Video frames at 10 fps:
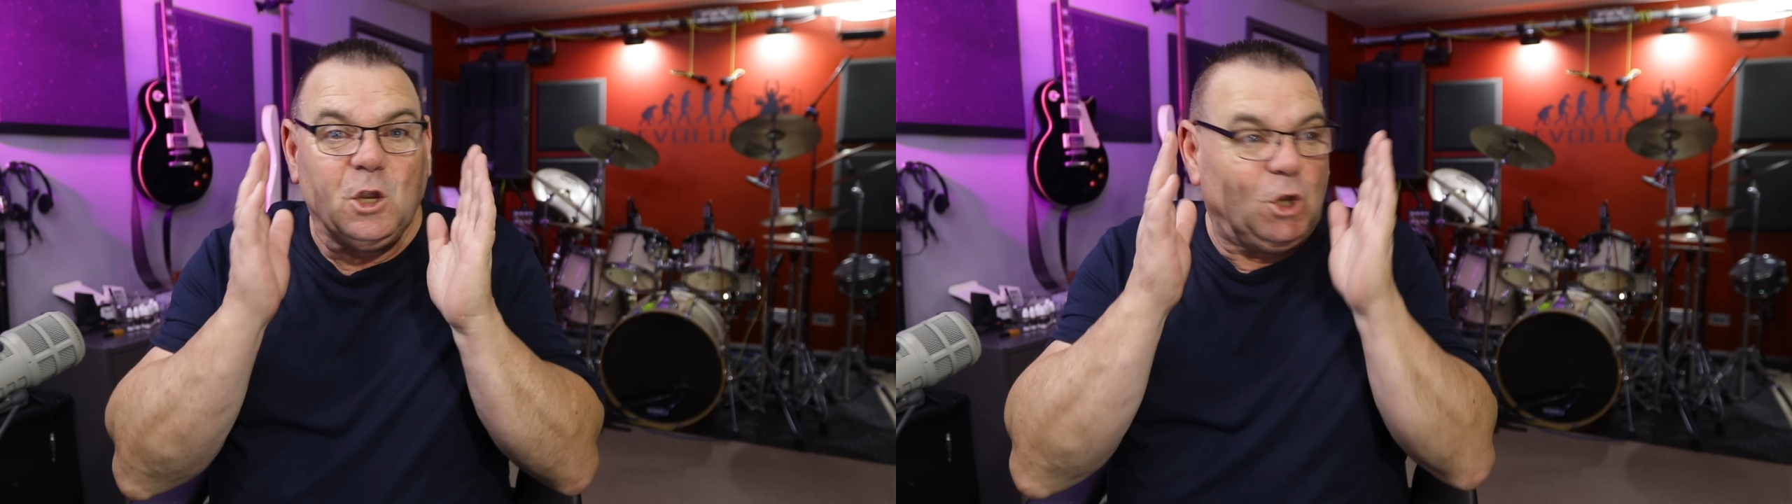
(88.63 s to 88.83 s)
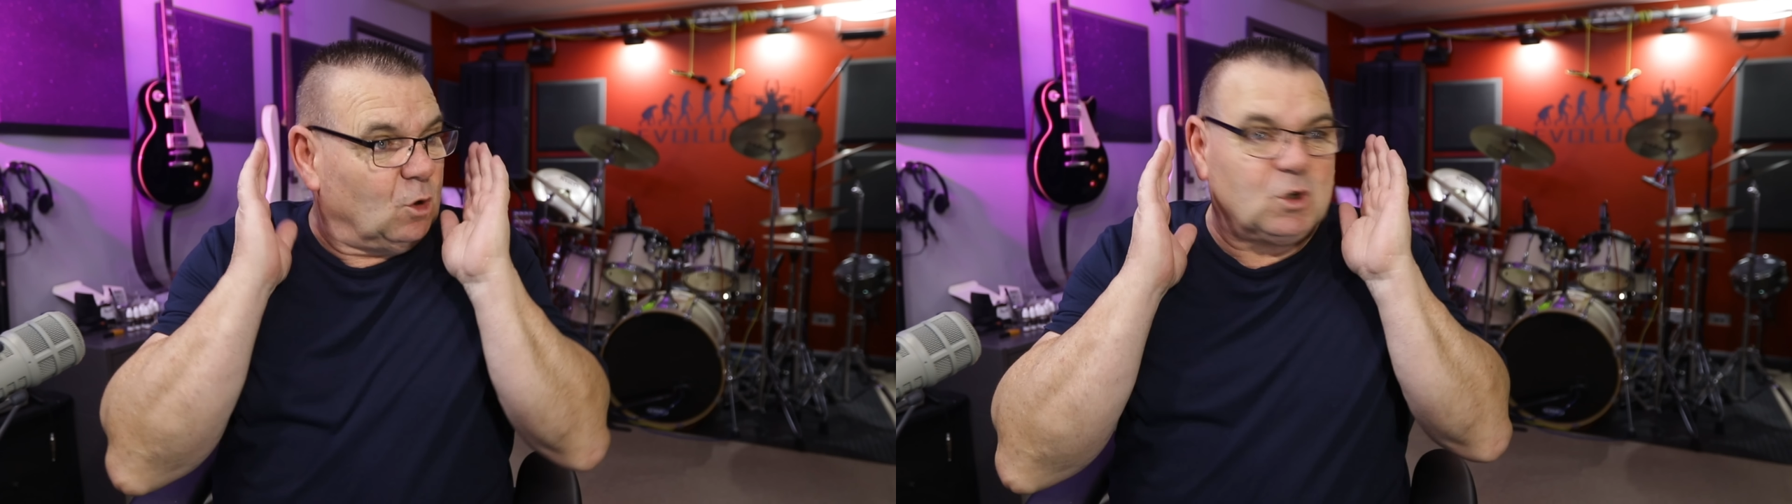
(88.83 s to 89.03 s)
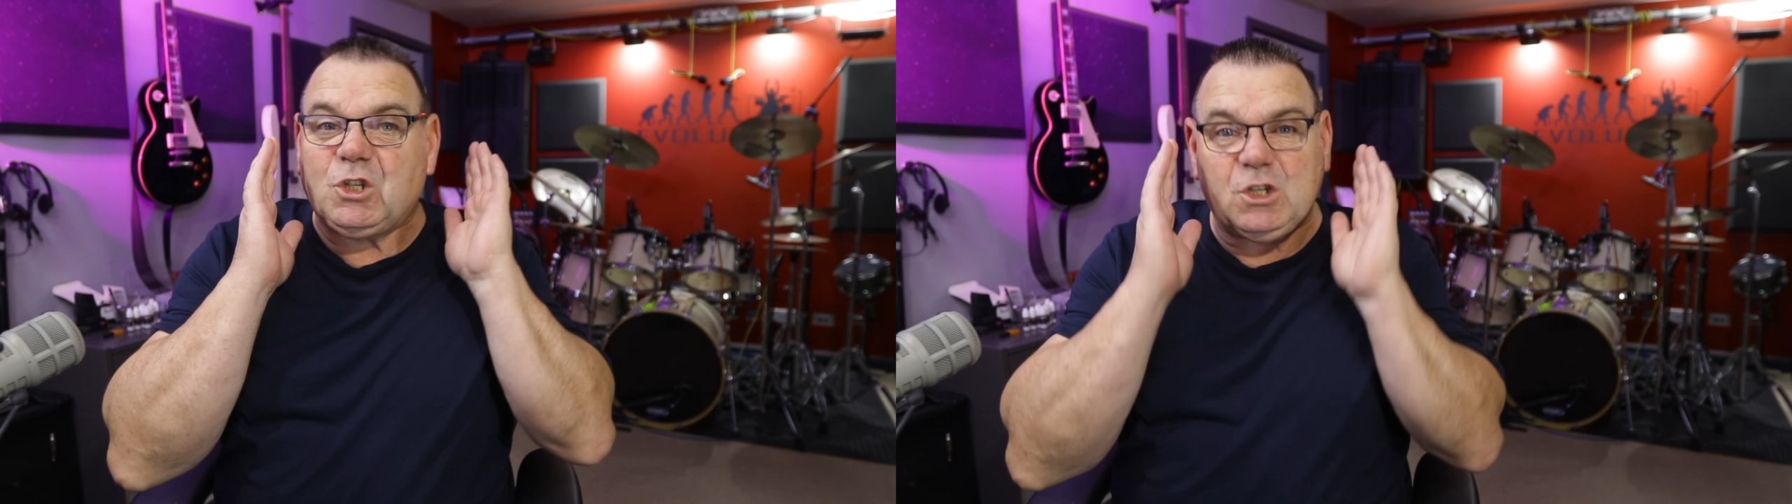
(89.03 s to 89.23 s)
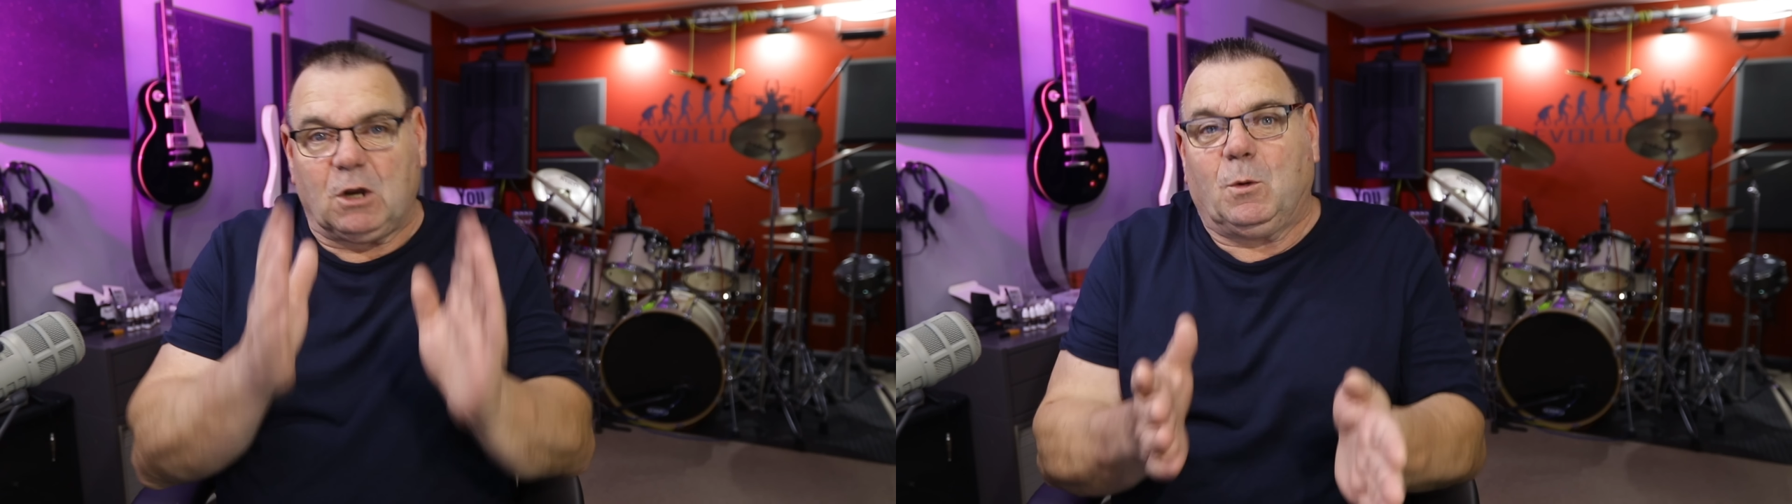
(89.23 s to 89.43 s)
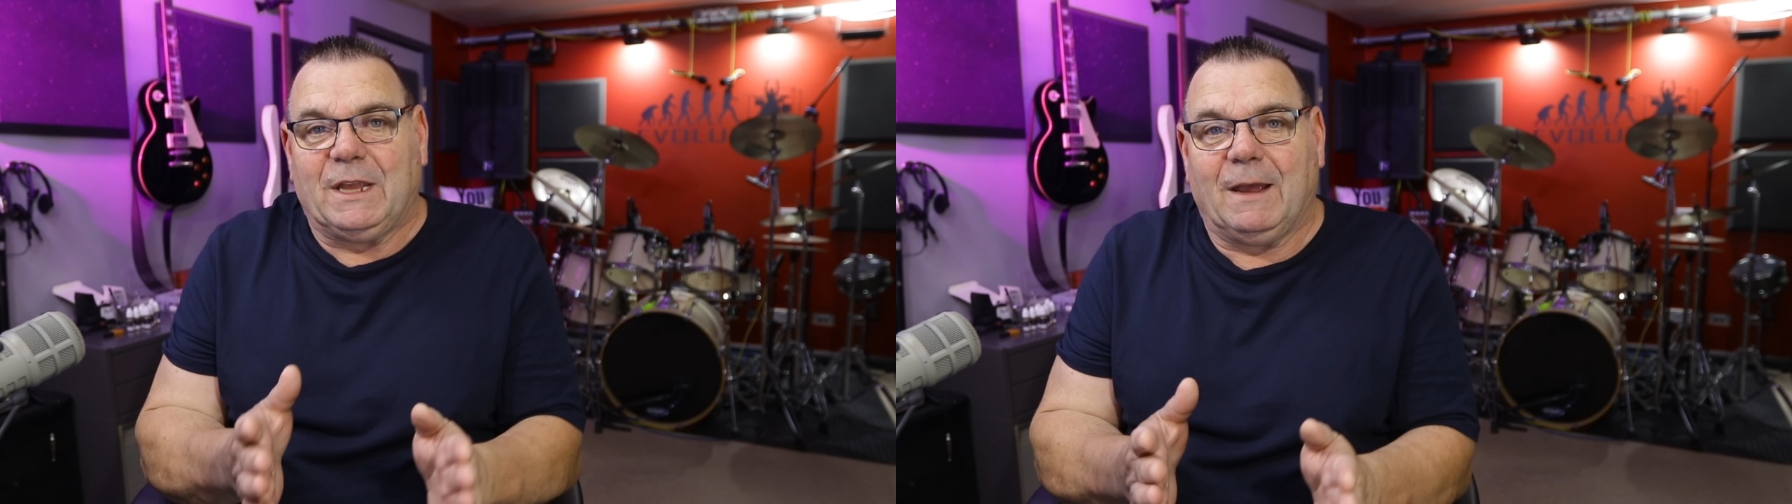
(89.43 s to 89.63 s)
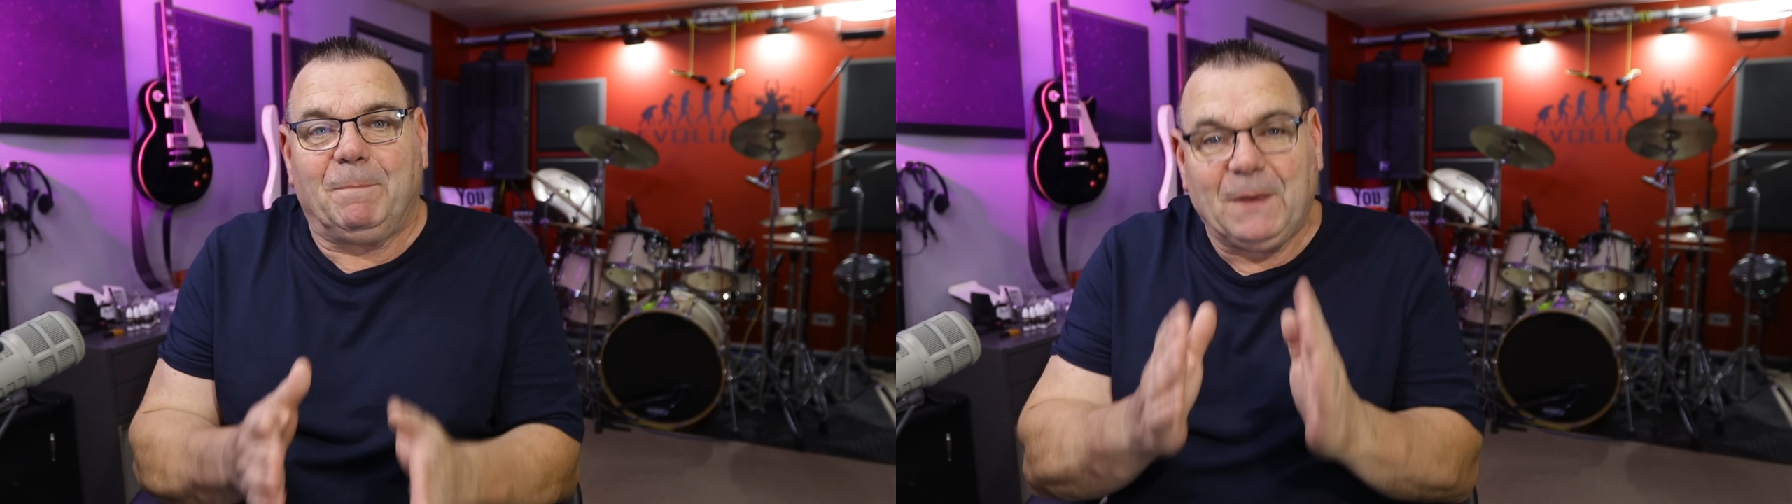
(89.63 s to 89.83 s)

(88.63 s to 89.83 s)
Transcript: you're stuck with it.